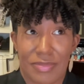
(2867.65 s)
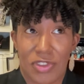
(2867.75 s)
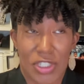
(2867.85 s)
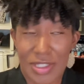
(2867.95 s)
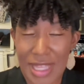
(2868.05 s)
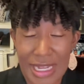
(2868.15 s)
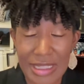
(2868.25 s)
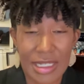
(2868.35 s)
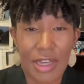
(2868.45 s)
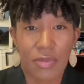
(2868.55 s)
just like
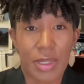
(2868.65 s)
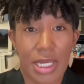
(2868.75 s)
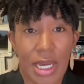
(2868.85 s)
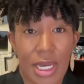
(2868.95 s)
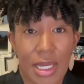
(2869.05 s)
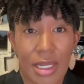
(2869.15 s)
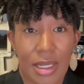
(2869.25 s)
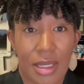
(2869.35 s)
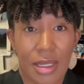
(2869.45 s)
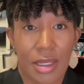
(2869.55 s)
in the FBI,
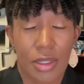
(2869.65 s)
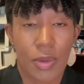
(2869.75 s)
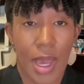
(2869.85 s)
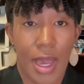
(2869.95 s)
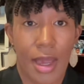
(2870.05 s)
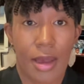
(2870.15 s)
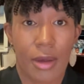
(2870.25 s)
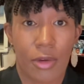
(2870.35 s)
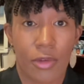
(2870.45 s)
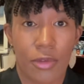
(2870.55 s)
you
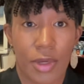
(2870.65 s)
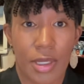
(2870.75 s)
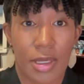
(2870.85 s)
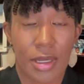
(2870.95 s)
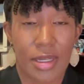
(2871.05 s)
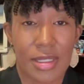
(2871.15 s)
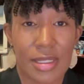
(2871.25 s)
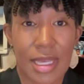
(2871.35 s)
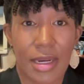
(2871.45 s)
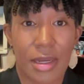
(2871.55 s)
have a
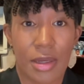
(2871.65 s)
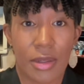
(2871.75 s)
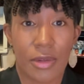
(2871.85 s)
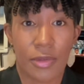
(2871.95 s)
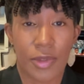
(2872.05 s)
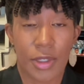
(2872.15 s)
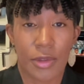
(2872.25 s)
set of